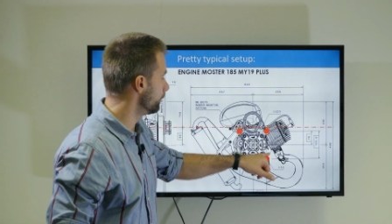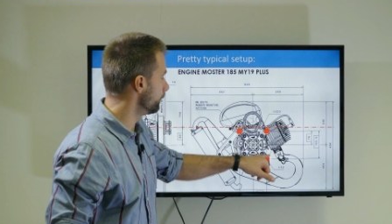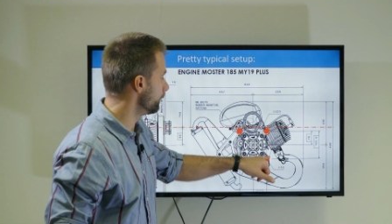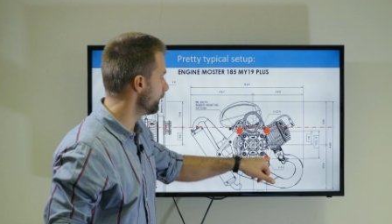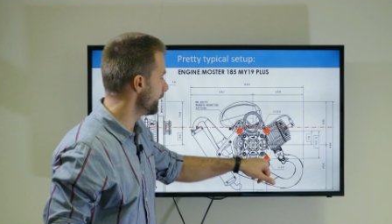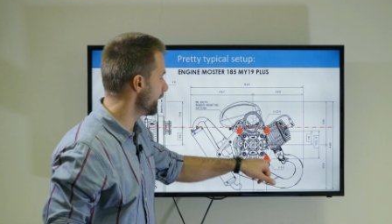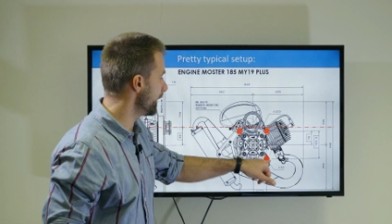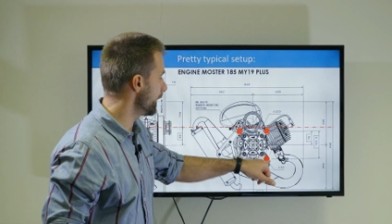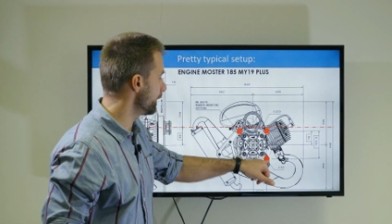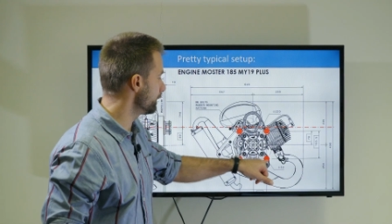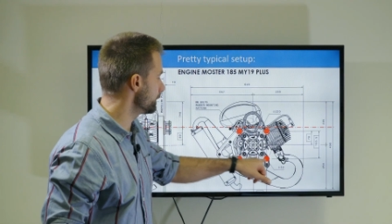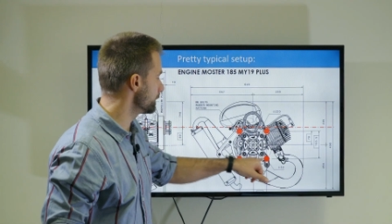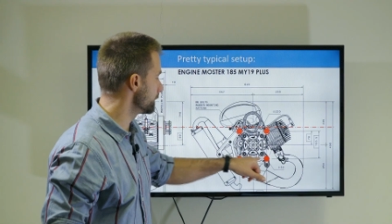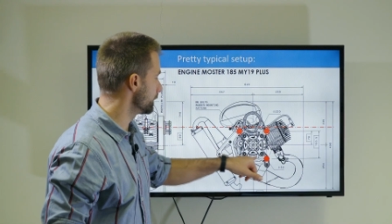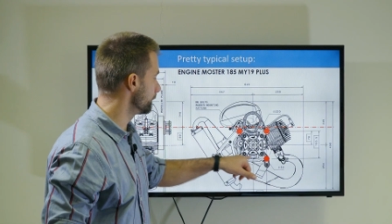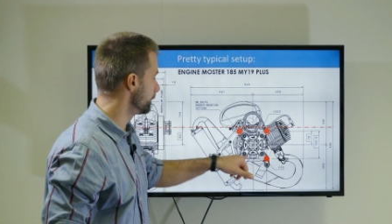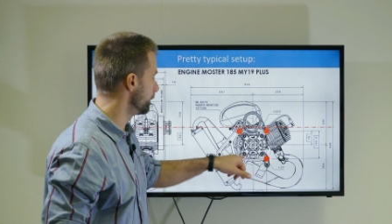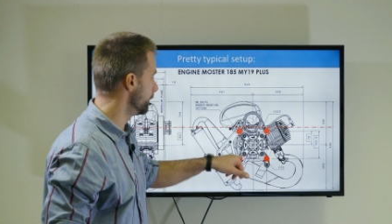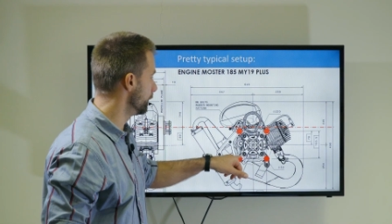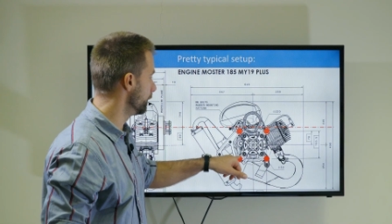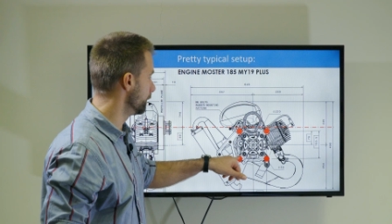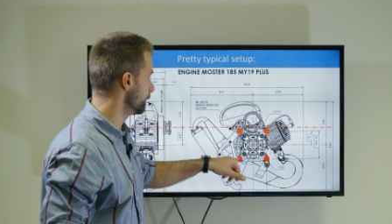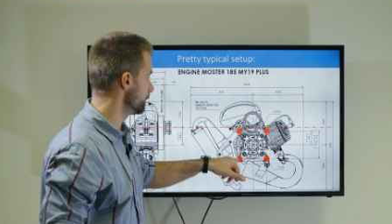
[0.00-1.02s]
mounting
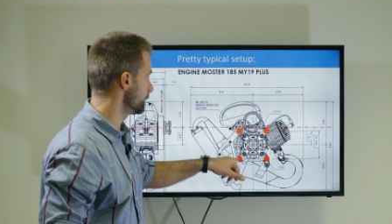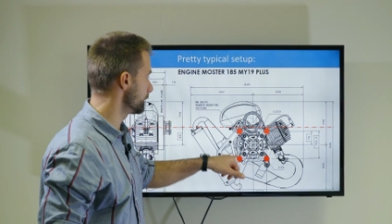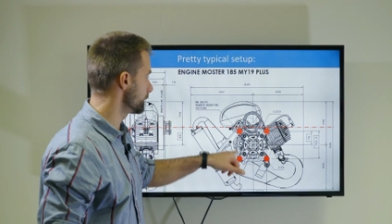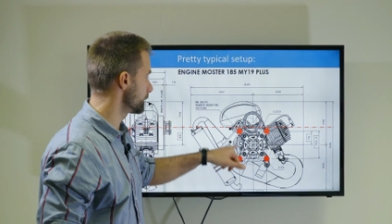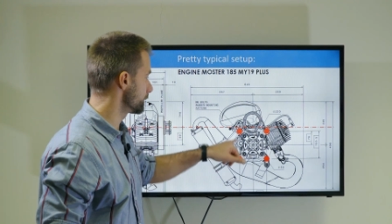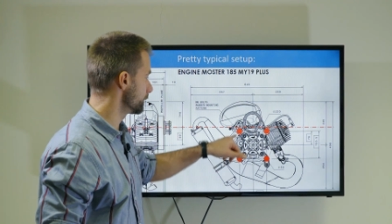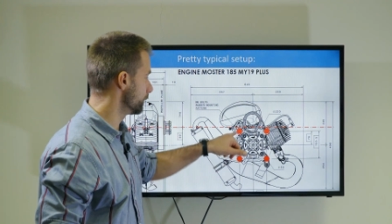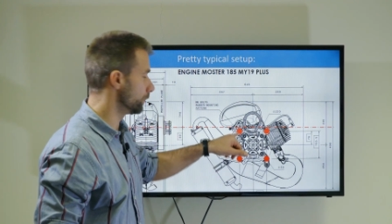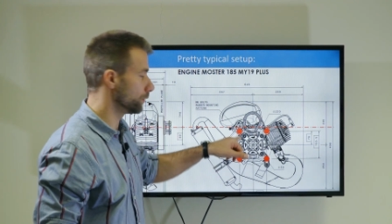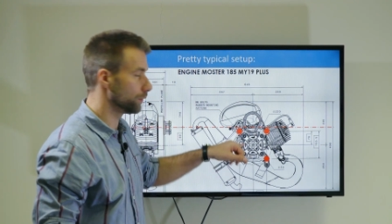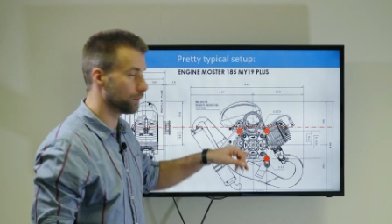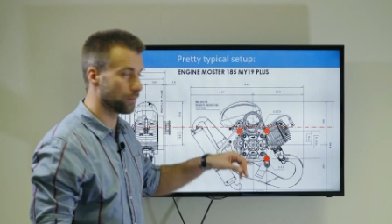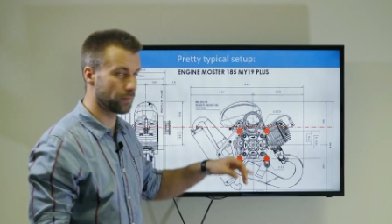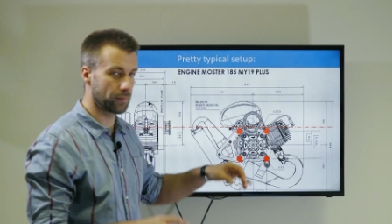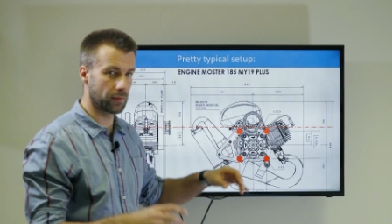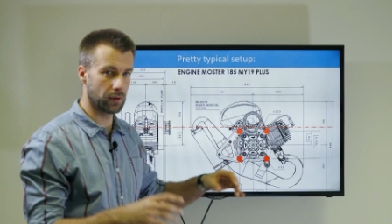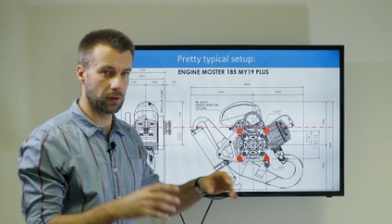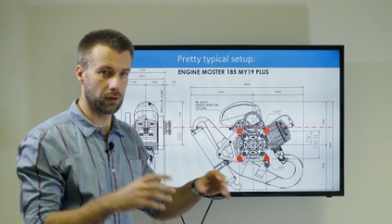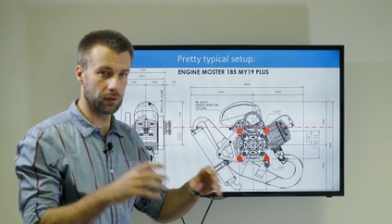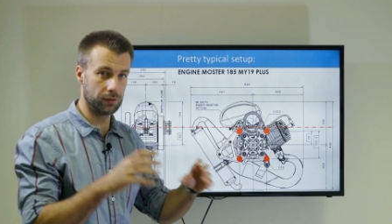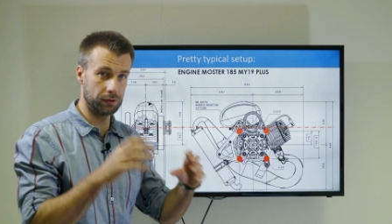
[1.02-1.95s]
points, all uh,